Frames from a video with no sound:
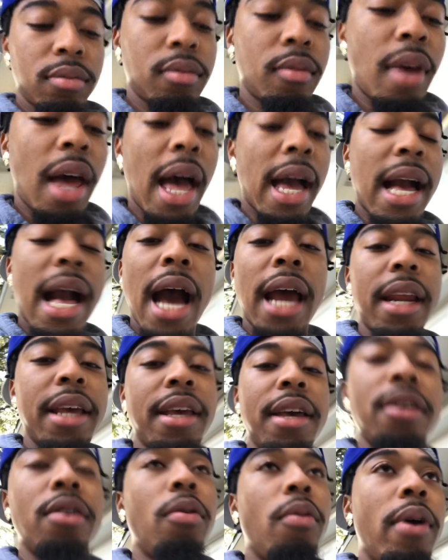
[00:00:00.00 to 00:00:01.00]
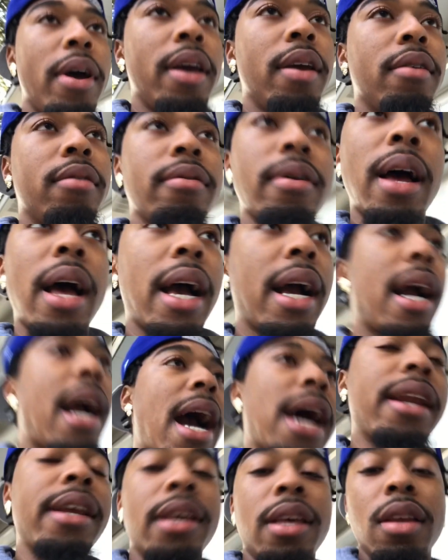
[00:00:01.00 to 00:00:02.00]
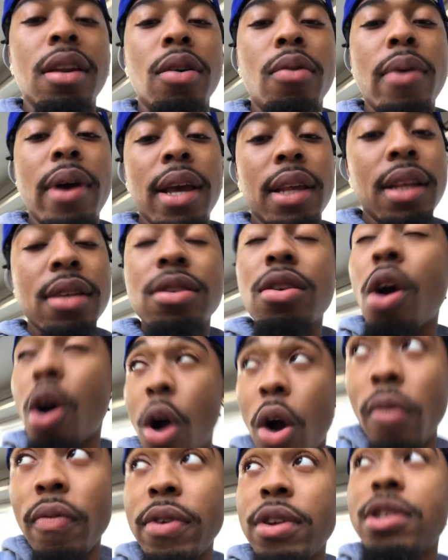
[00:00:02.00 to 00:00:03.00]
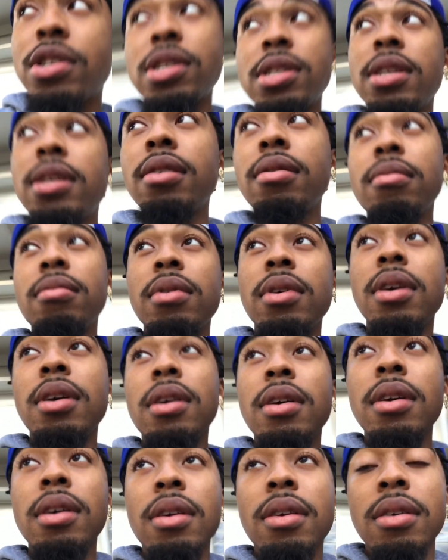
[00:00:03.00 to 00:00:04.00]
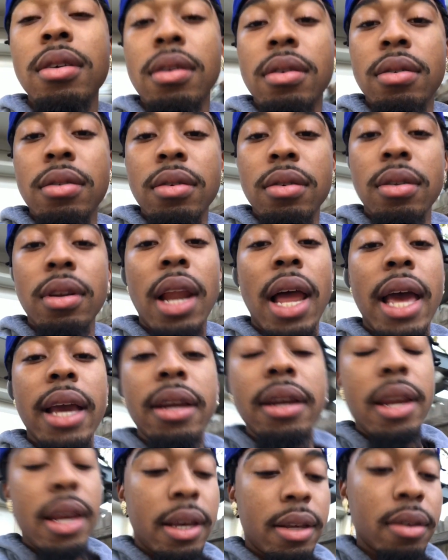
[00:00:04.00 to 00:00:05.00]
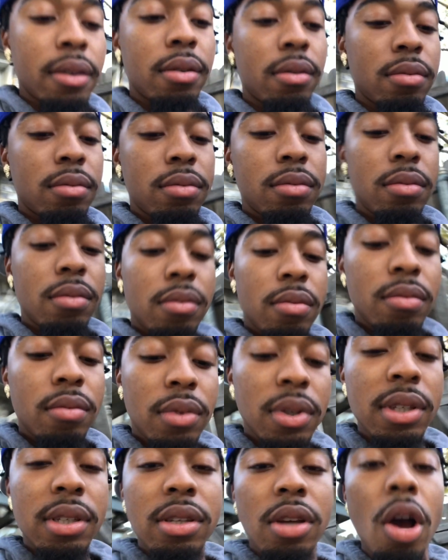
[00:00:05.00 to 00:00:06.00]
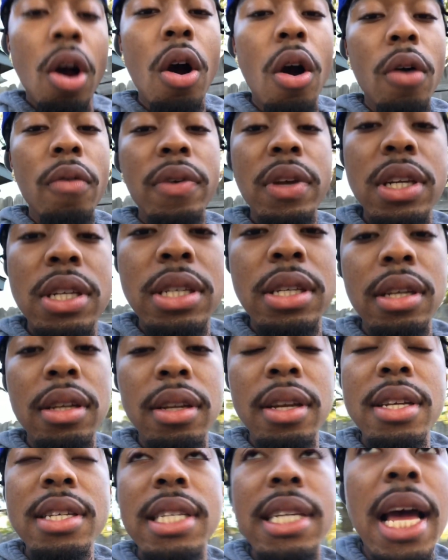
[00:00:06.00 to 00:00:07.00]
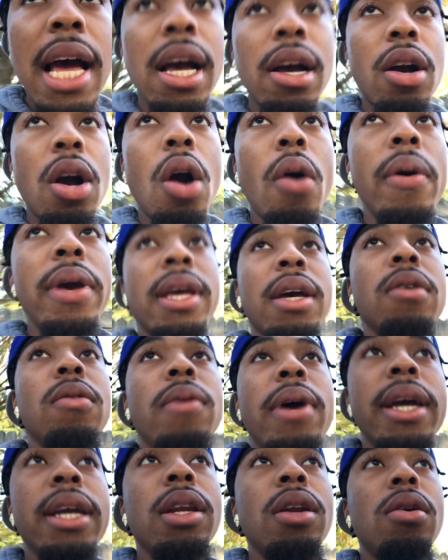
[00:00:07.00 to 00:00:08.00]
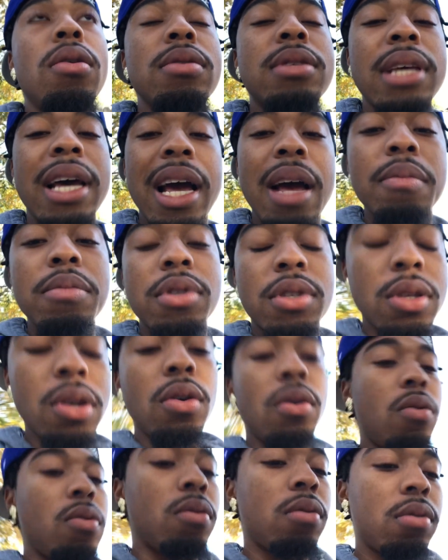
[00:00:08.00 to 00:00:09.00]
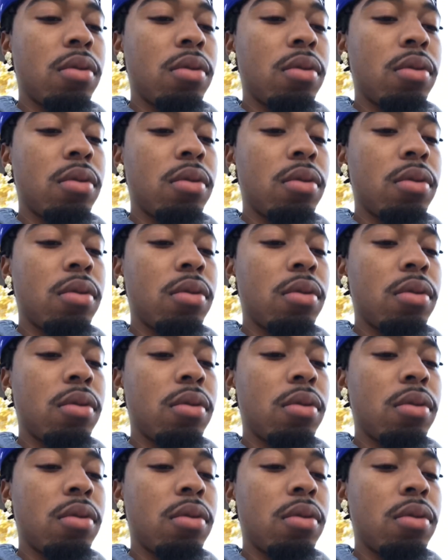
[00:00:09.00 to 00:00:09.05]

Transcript: I gotta get away. This COVID shit, like, nigga, this COVID shit is not going away no time soon.